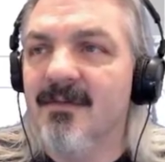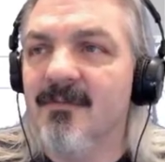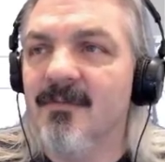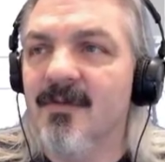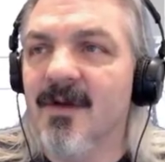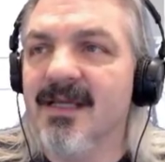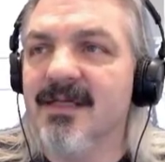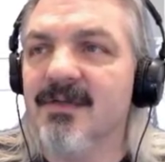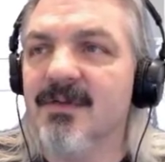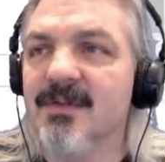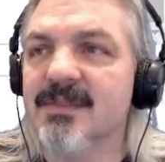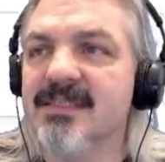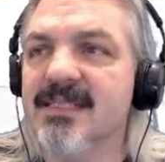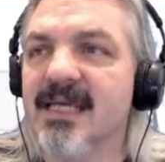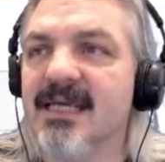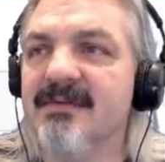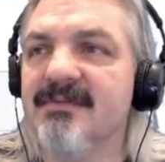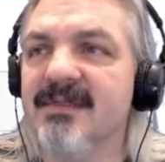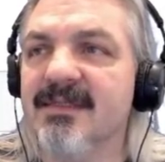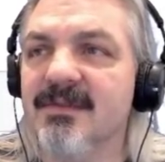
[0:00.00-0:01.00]
Ignore
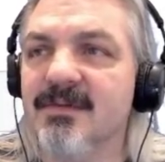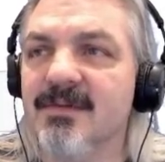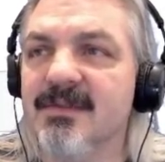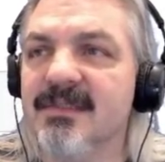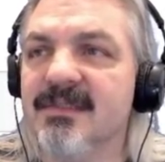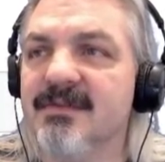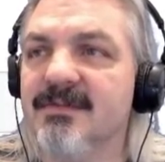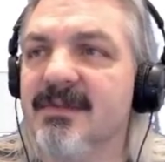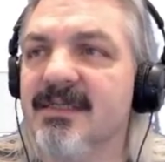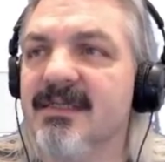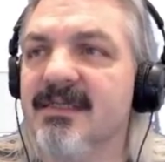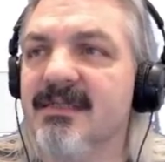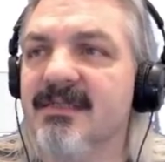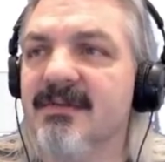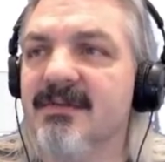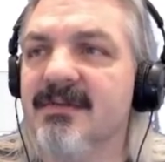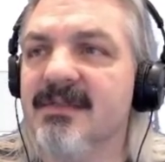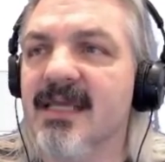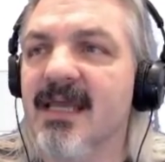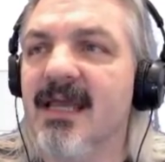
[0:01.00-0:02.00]
saved, ignore intermediate,
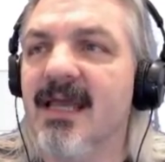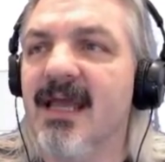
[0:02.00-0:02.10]
ignore.